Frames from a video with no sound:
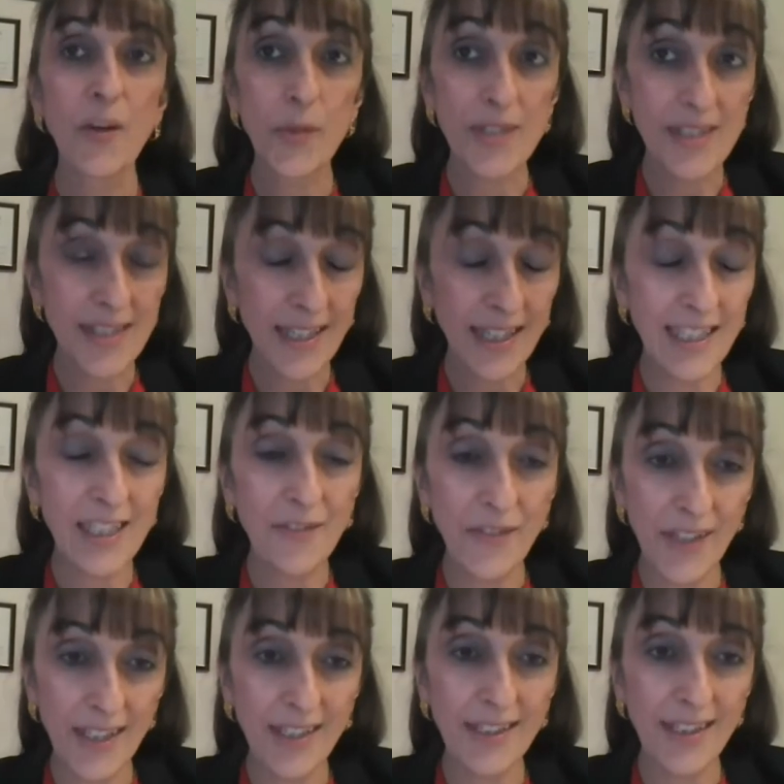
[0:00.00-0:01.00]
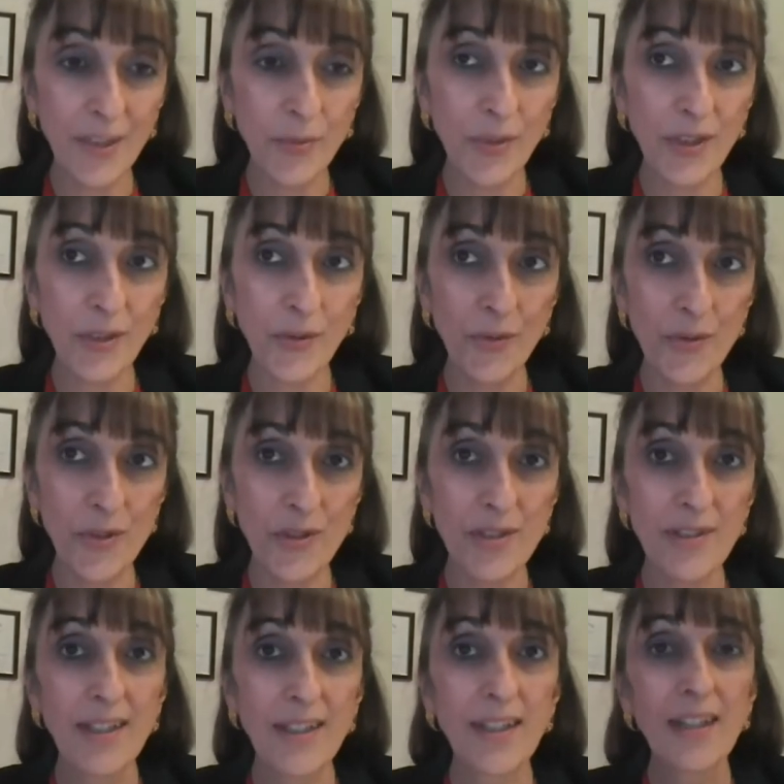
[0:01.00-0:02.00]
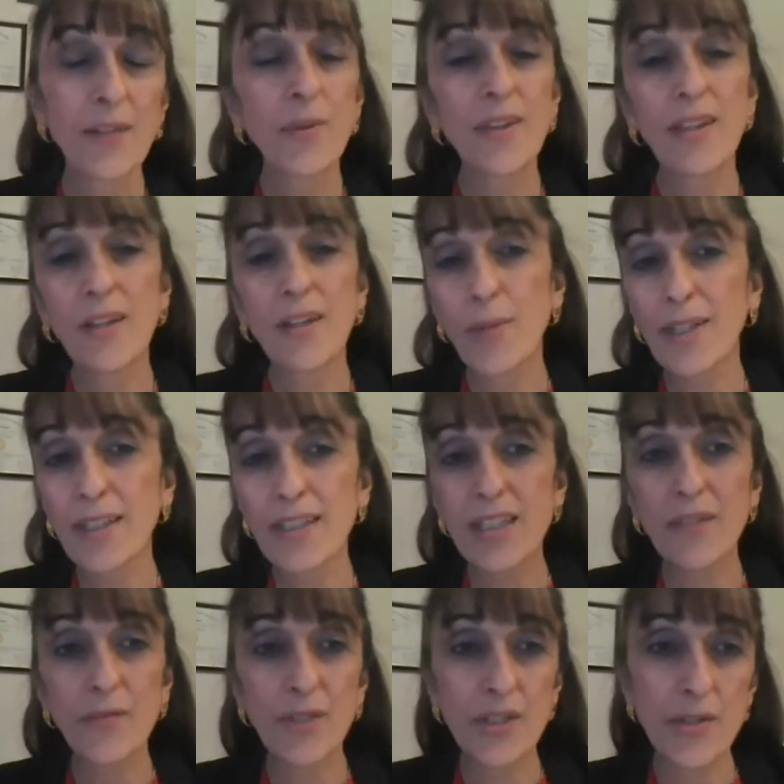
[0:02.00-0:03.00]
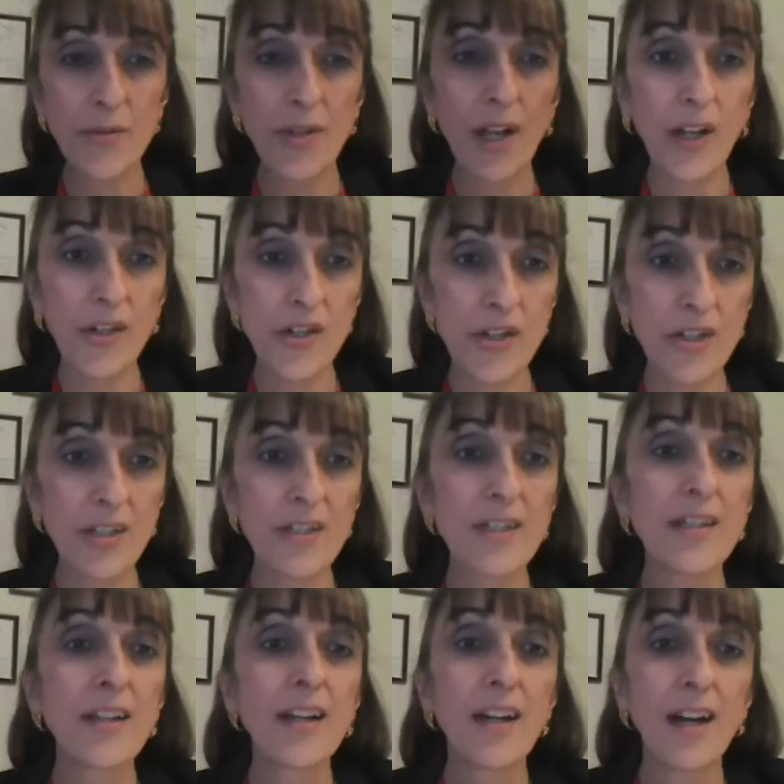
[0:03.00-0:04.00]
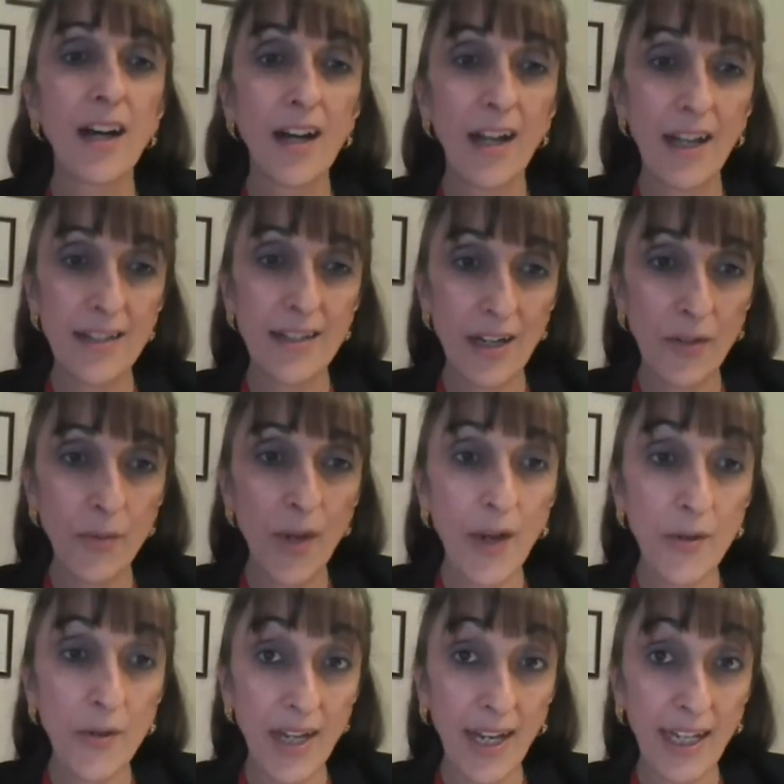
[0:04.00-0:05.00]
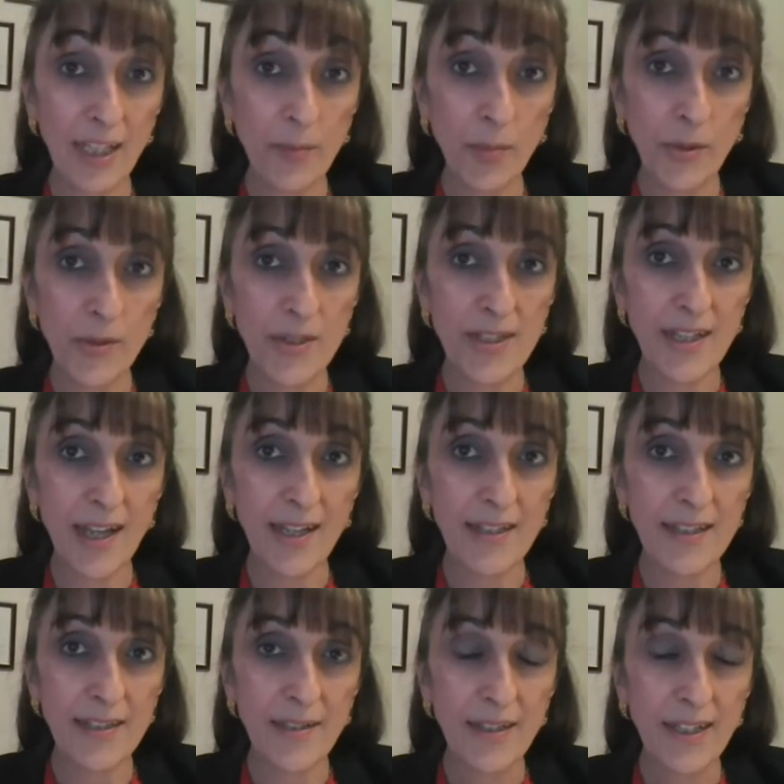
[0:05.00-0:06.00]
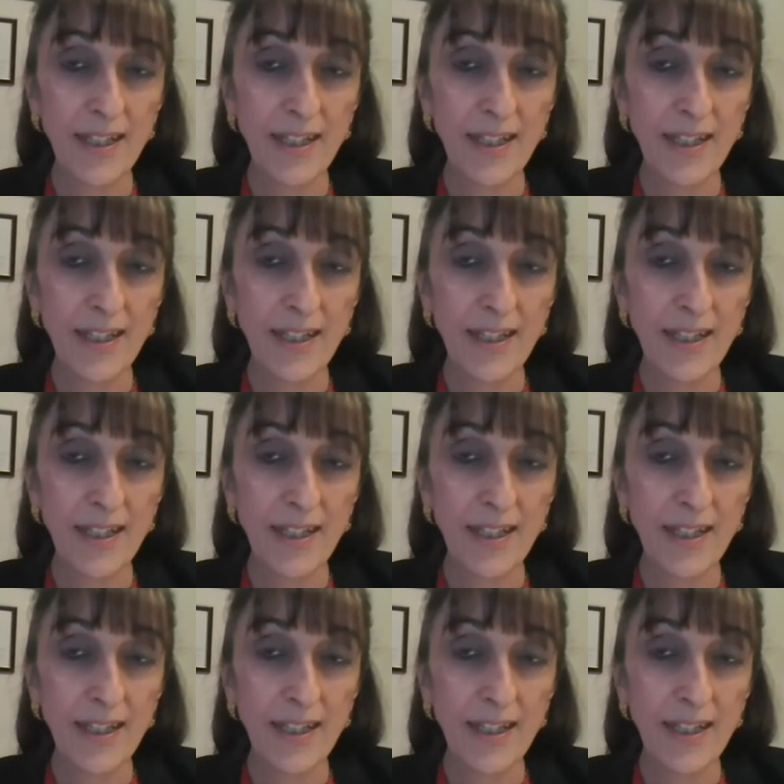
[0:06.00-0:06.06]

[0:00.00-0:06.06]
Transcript: was significantly reduced with a relative risk reduction uh, at around 8%.